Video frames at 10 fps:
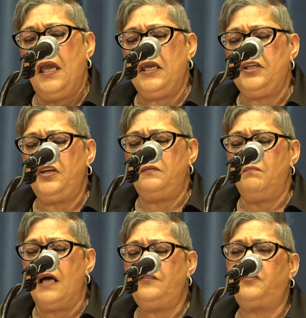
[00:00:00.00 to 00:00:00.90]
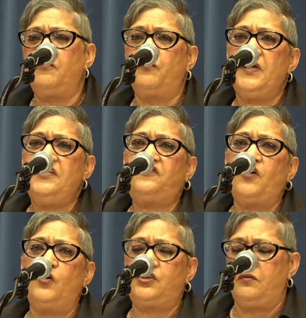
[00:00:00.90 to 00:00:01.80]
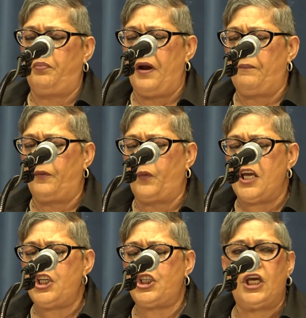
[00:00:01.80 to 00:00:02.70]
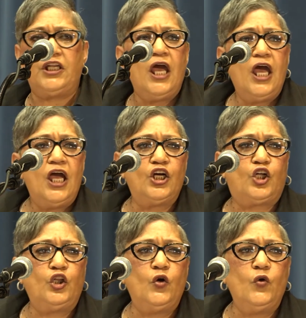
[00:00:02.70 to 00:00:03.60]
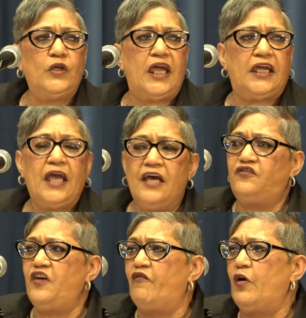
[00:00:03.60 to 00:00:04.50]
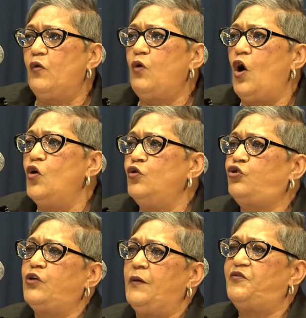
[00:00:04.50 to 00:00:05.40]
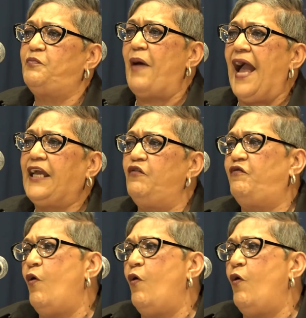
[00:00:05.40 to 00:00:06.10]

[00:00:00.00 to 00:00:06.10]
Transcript: He did months of research and preparation, including several road trips back and